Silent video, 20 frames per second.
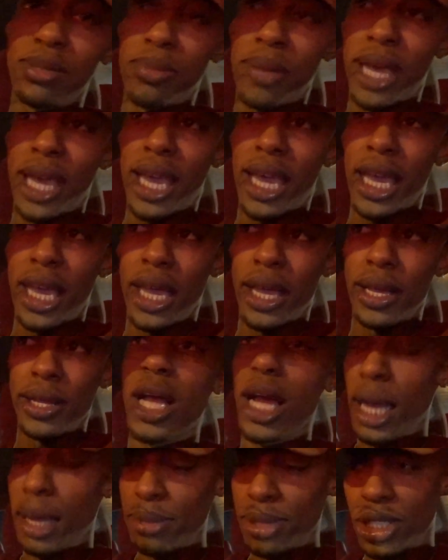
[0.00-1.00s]
man,
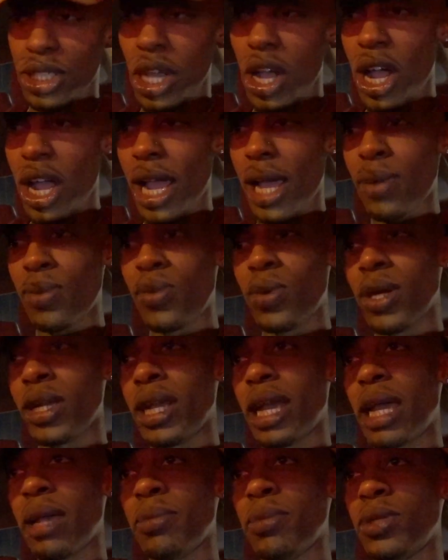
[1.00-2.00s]
I'm sorry I
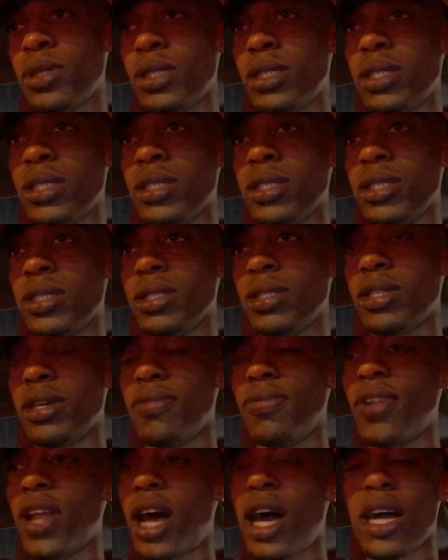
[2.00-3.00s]
wasn't able to, to
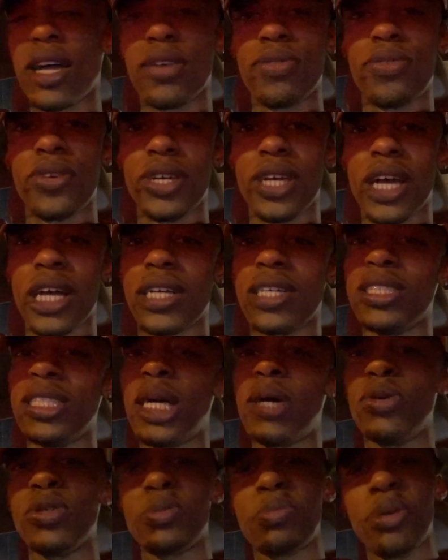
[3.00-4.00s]
vlog it for y'all because
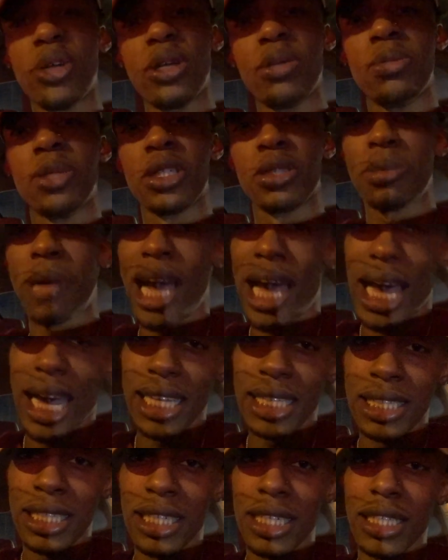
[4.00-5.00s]
that was pretty much my
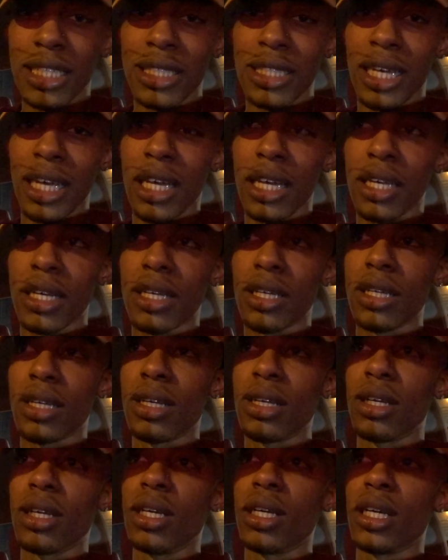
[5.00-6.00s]
idea today
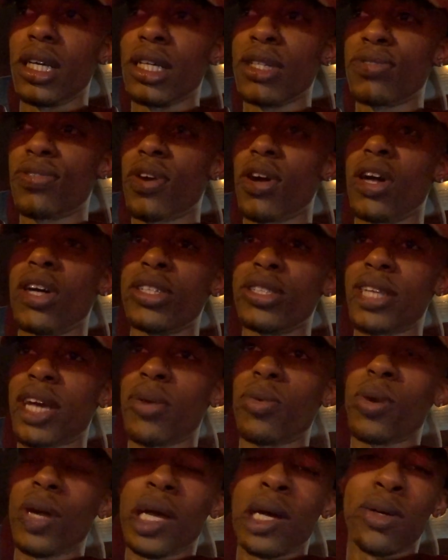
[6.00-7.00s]
as far as
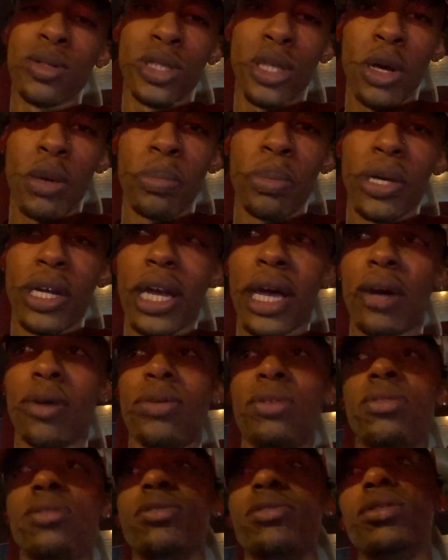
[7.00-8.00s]
like what I was gonna put out
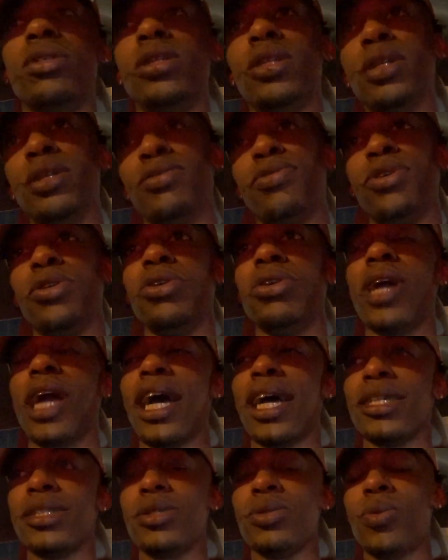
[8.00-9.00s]
uh, for you
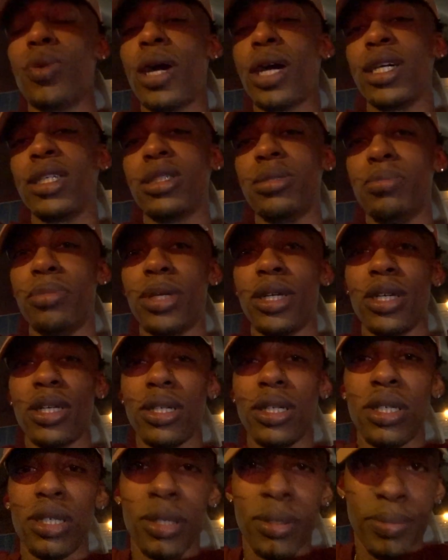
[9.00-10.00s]
guys to watch. But
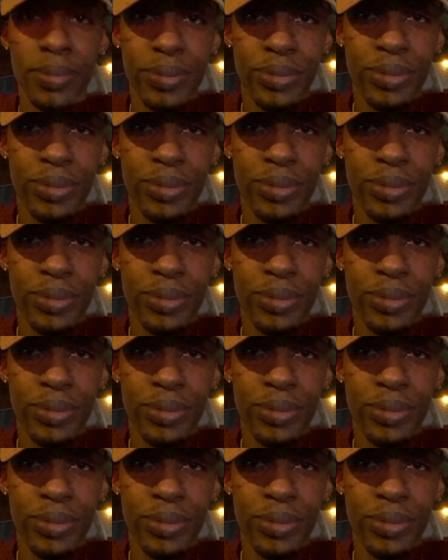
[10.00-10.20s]
uh,